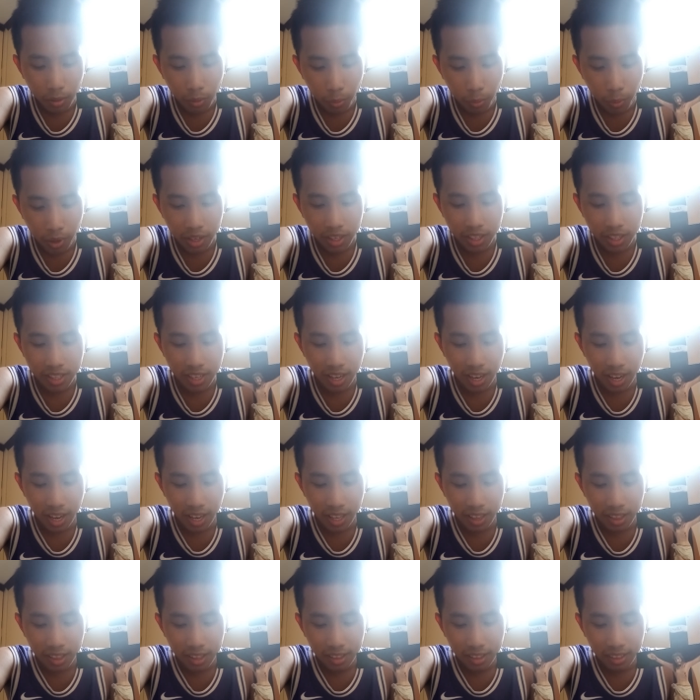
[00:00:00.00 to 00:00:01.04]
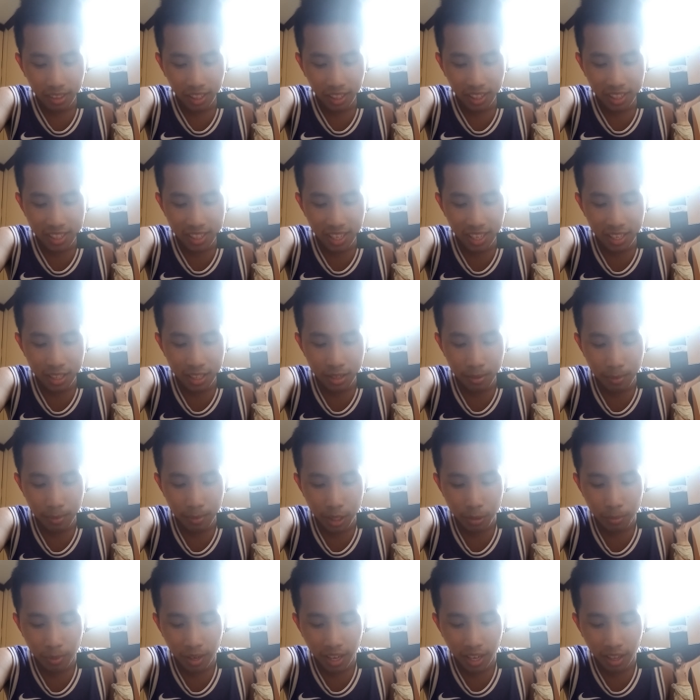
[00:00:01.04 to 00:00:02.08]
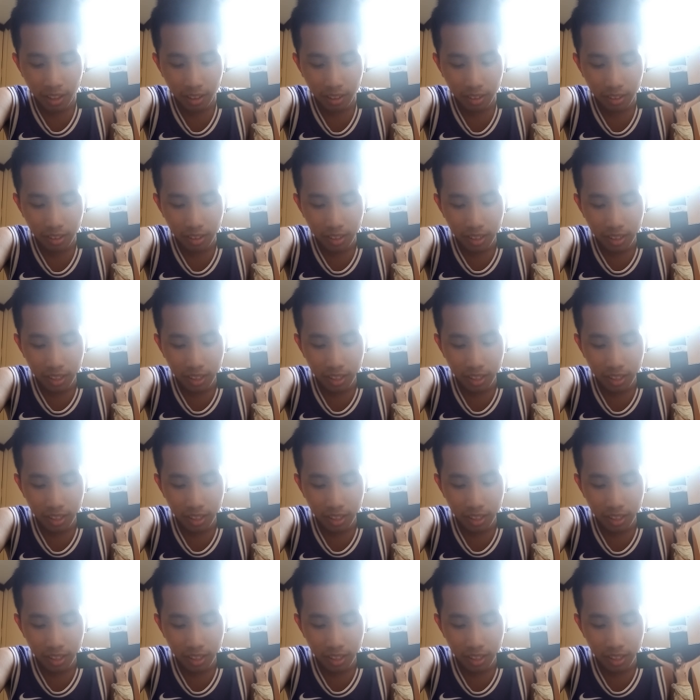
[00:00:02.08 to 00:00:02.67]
when he died. The descendants of Ishmael